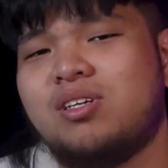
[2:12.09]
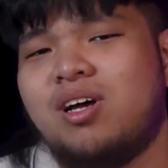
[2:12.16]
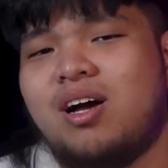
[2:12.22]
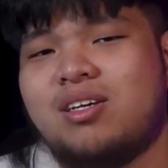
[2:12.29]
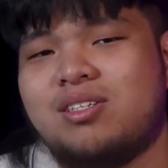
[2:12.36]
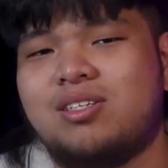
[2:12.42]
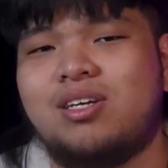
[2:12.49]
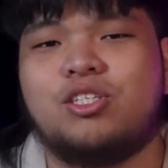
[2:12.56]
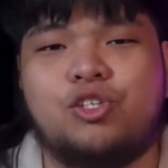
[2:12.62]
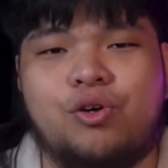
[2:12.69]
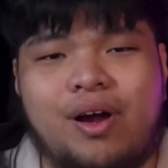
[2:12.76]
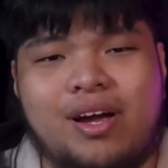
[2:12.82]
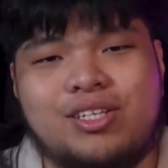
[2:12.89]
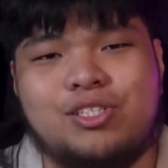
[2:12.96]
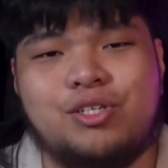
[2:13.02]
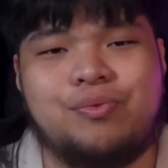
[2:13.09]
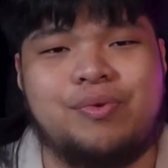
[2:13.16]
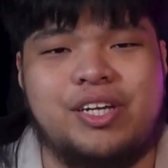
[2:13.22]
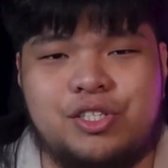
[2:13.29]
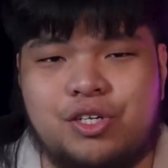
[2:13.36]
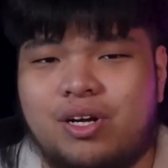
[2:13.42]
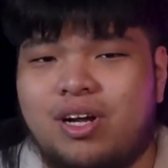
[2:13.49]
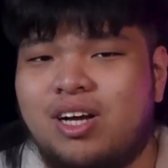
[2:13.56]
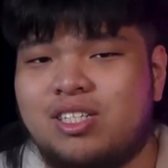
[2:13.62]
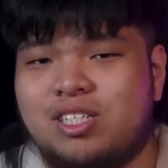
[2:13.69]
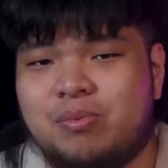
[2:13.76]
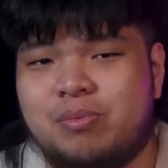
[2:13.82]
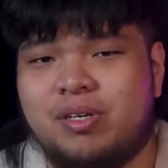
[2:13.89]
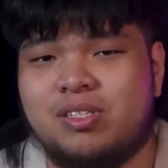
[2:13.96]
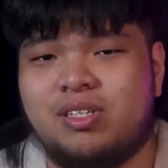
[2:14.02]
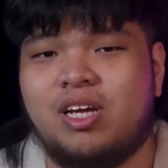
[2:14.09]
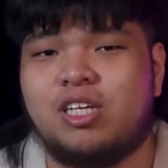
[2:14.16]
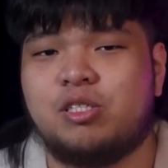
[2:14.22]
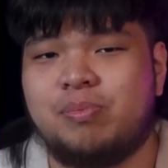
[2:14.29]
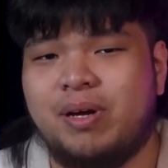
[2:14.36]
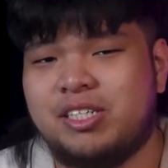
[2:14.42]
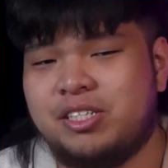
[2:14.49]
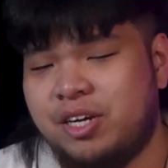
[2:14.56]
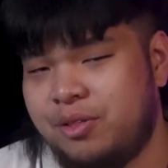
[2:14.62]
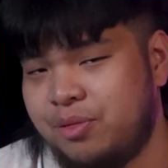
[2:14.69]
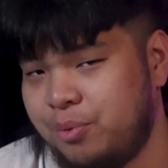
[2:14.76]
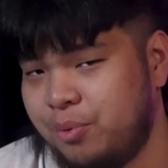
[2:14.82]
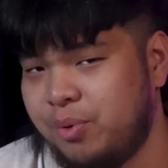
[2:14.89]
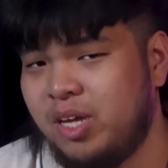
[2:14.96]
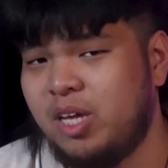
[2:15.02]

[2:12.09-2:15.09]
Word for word: sucks? Trying to reach your customers, especially through